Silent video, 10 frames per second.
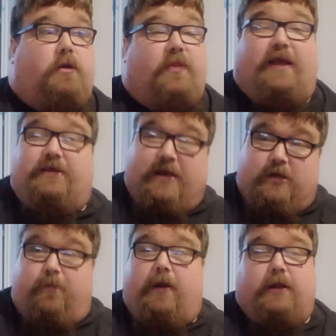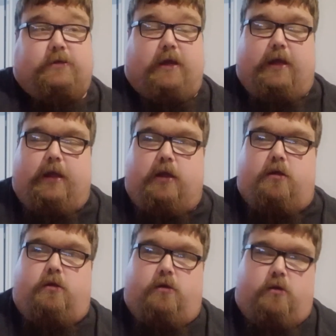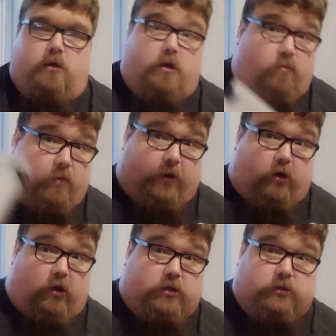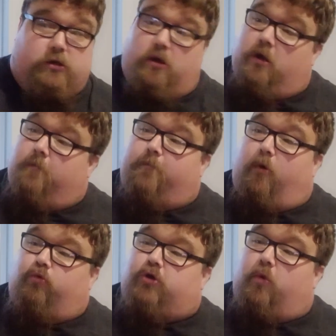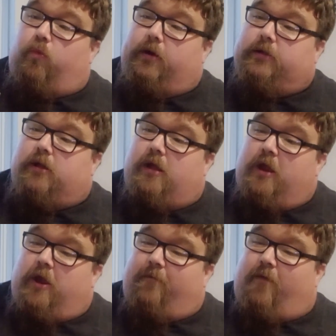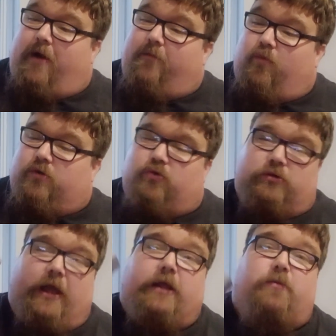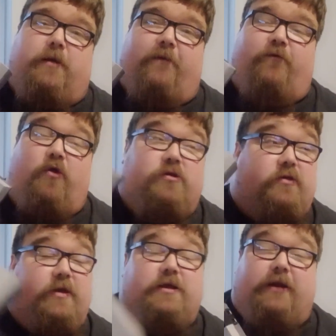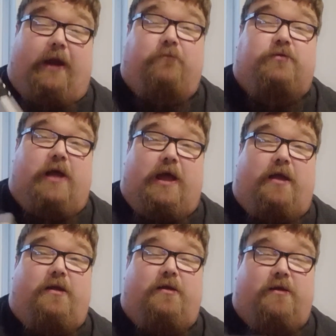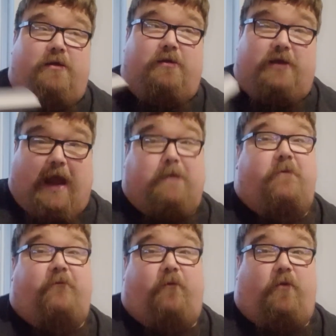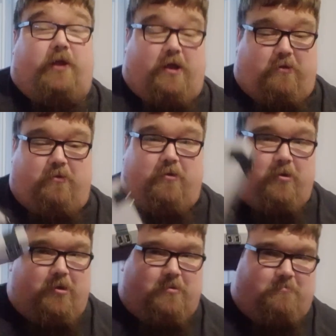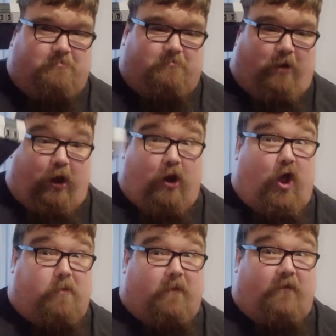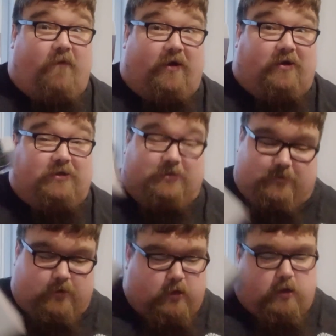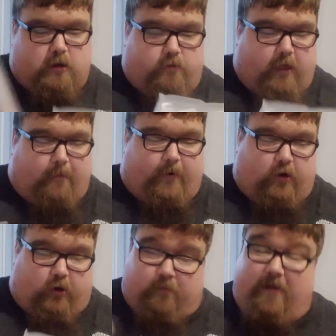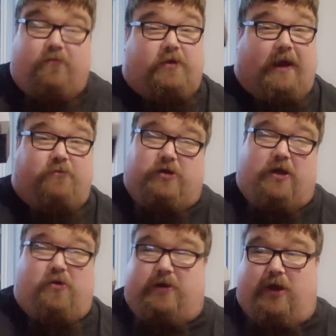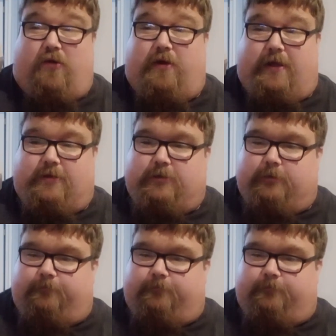the accessibility be good, but also one of the, if I ever want to sort of say to my nephews, these are games that came before you, learn motherfuckers, that'd be good. But even the games get on this.